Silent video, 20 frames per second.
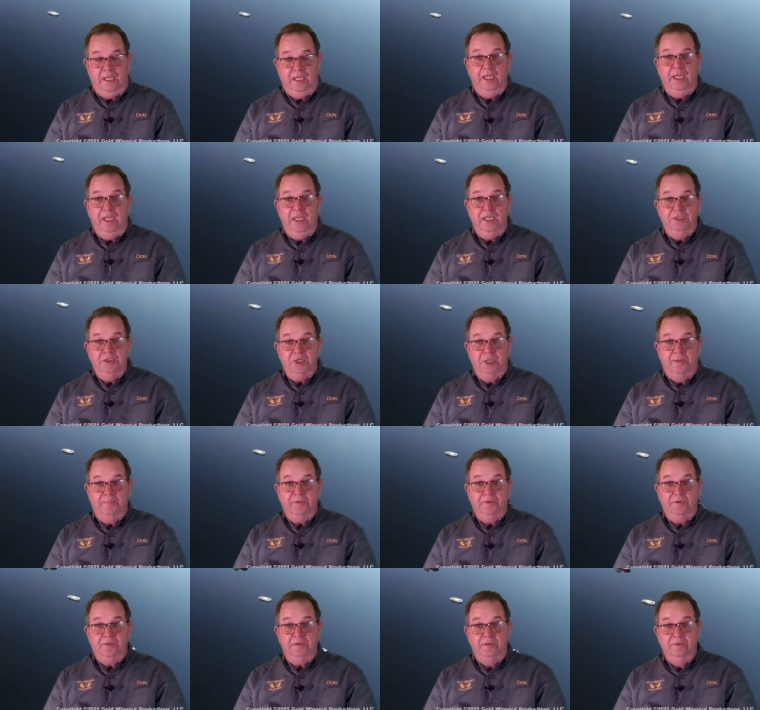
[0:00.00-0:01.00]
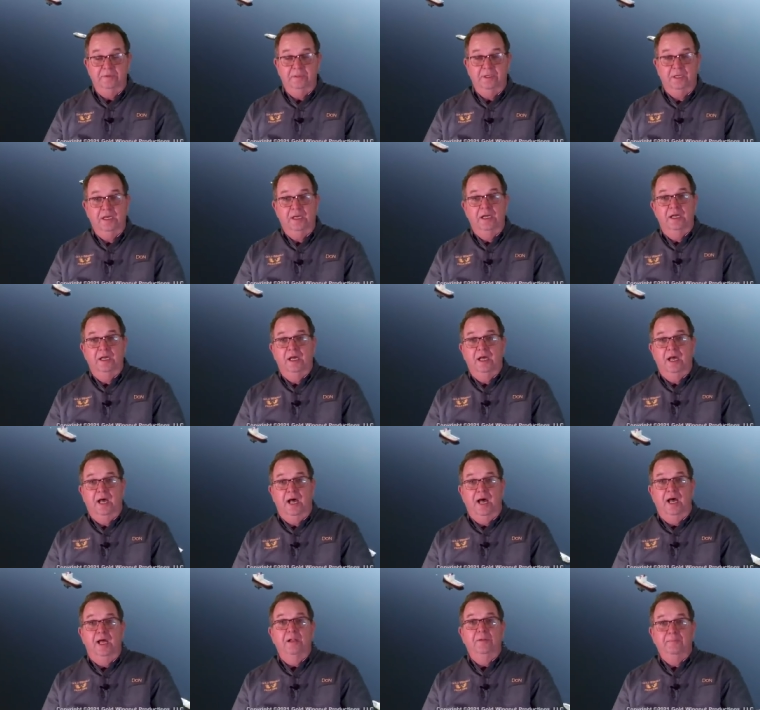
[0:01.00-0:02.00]
Each episode,
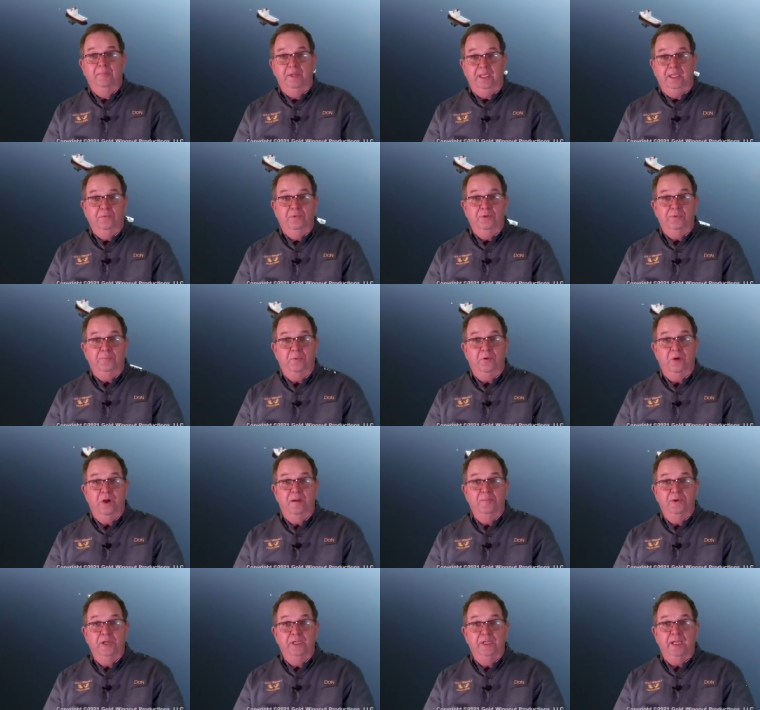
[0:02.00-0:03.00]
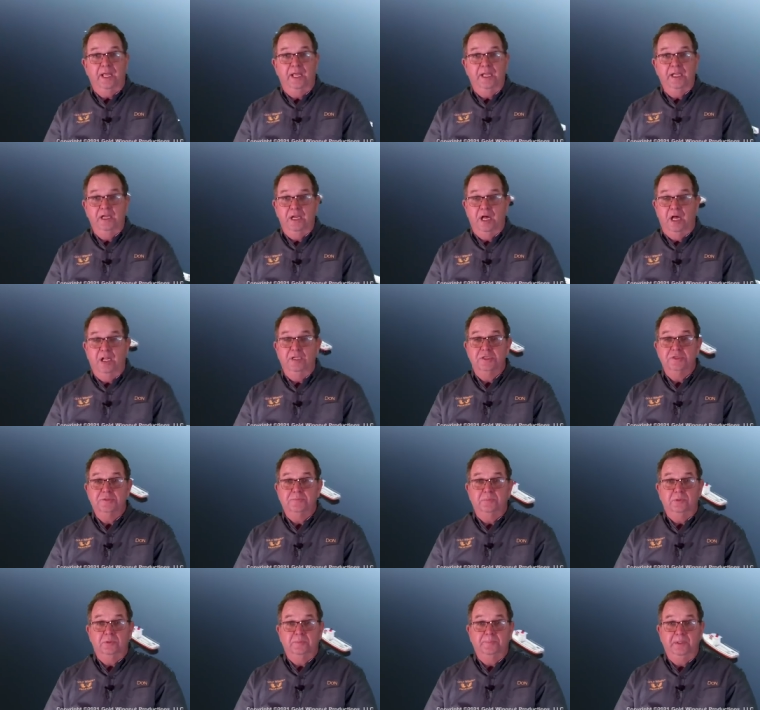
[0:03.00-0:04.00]
I'll meet with prominent and
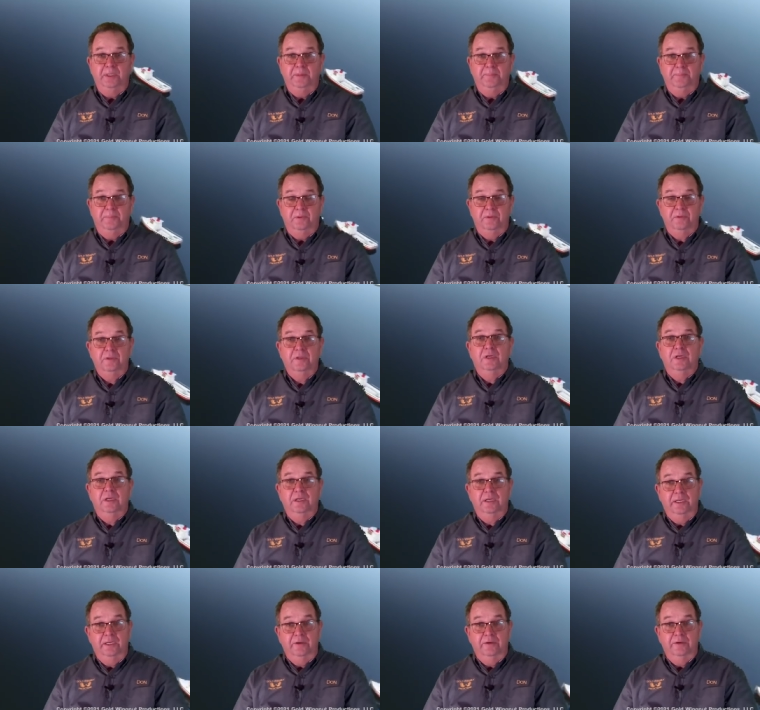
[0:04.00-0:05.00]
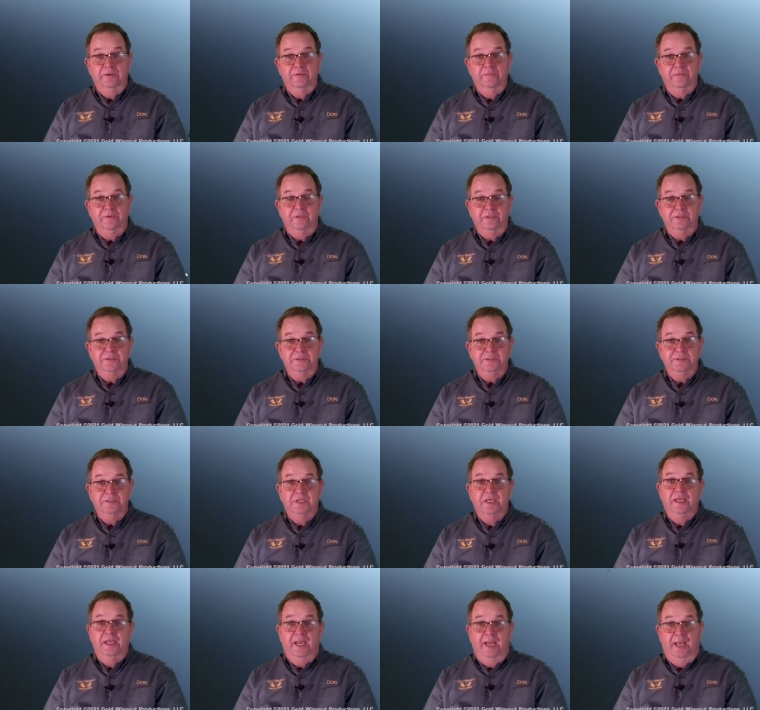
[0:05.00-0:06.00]
knowledgeable people here in the Villages
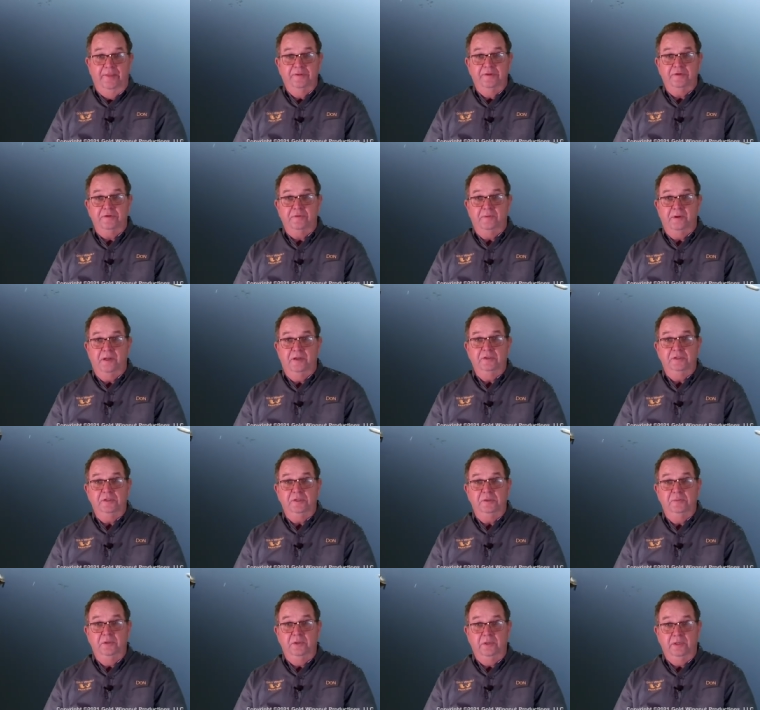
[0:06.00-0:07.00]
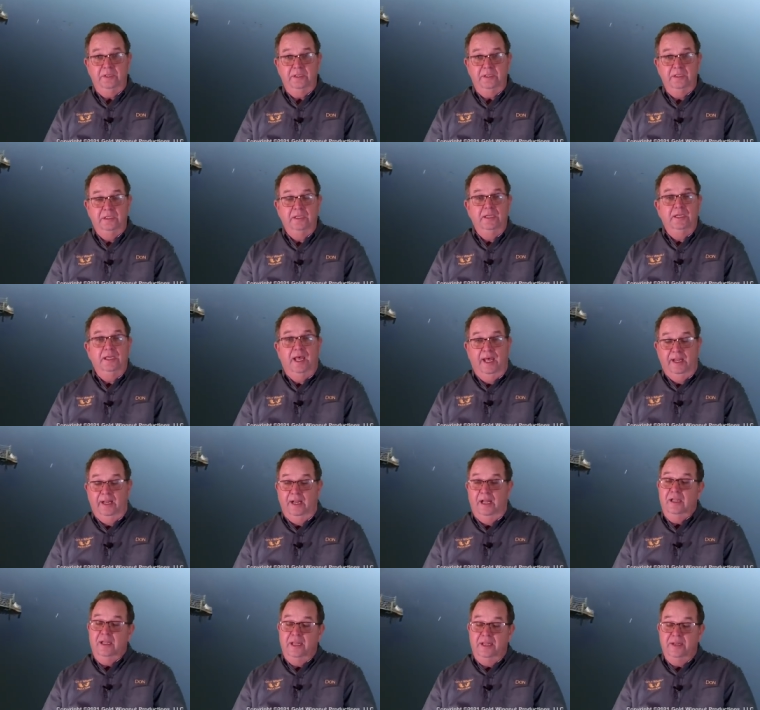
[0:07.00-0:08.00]
and the surrounding community, and
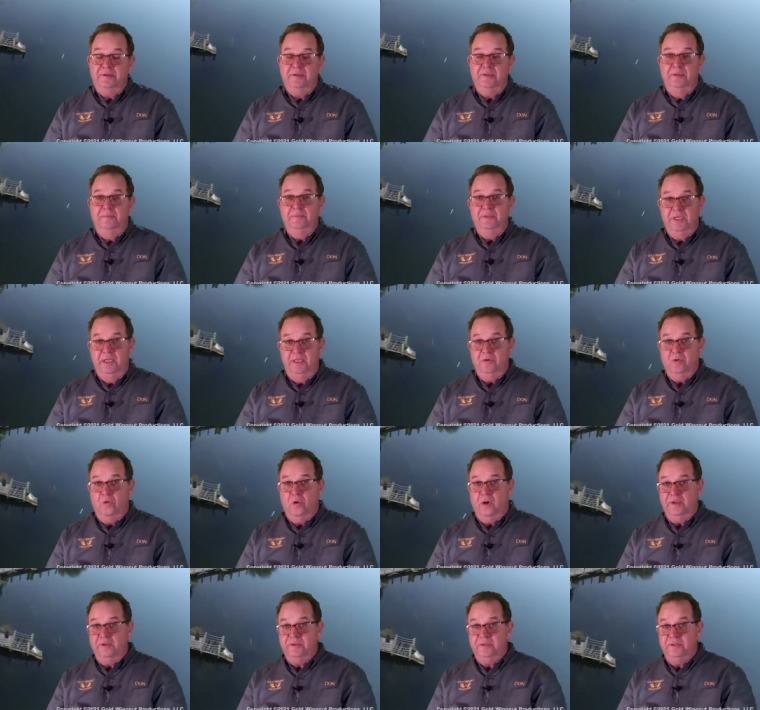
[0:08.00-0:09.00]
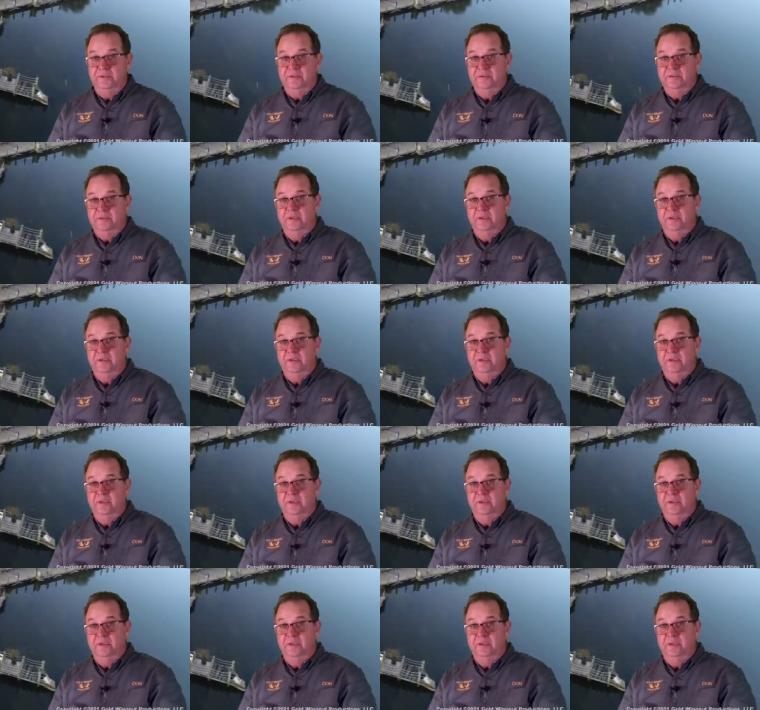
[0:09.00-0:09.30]
I'll ask them 10 questions,